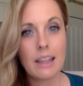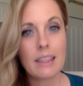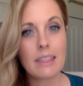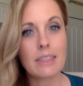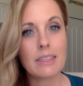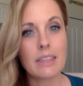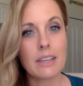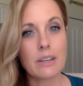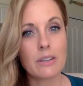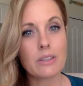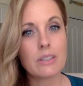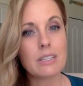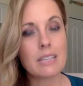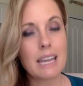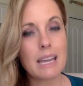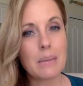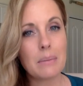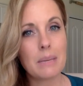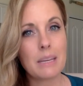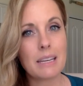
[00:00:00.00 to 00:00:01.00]
Their
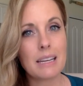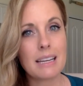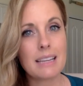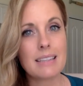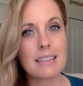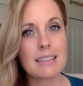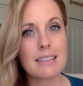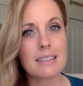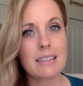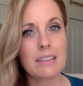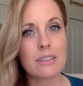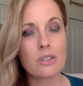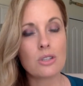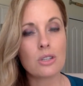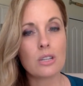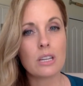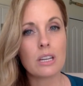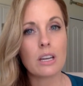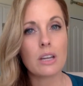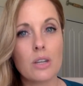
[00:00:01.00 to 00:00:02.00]
statement is
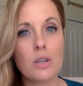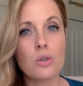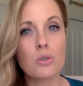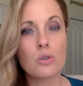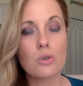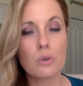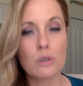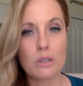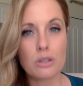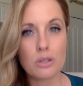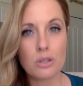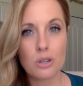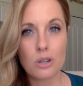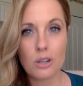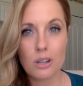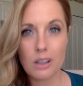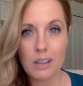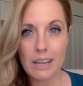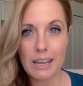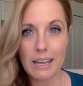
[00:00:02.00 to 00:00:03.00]
essentially a nutritional
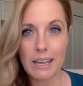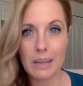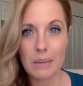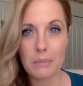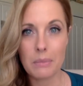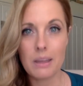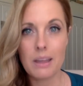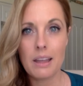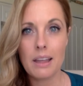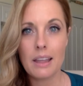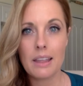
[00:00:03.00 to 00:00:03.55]
claim